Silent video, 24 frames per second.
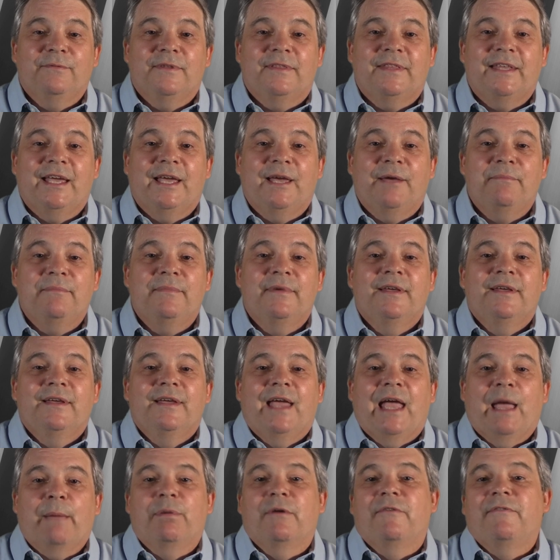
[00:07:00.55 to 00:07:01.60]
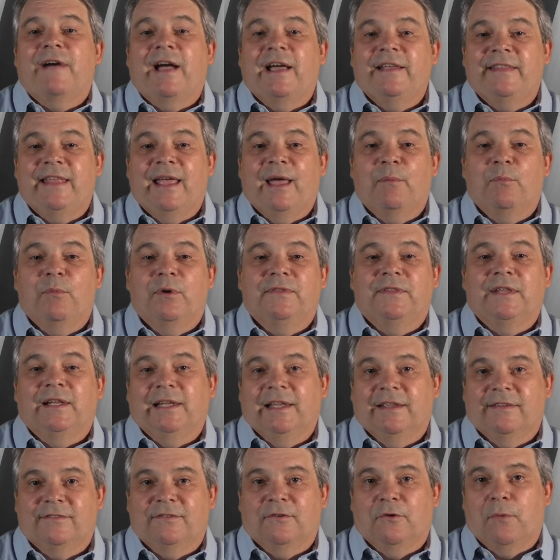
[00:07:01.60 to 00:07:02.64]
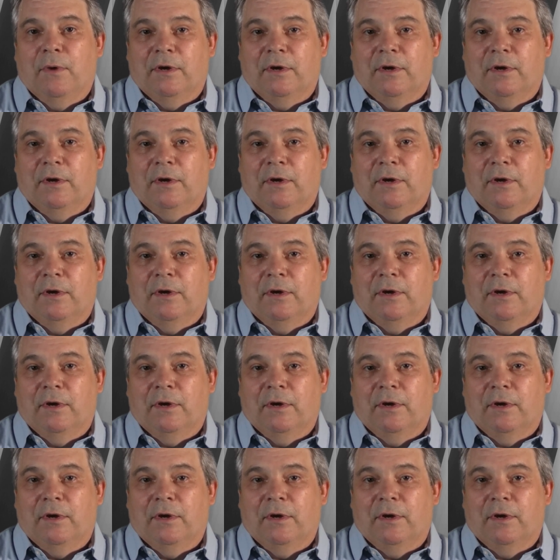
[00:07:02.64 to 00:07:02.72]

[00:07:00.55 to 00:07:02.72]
with them and provide them with the list of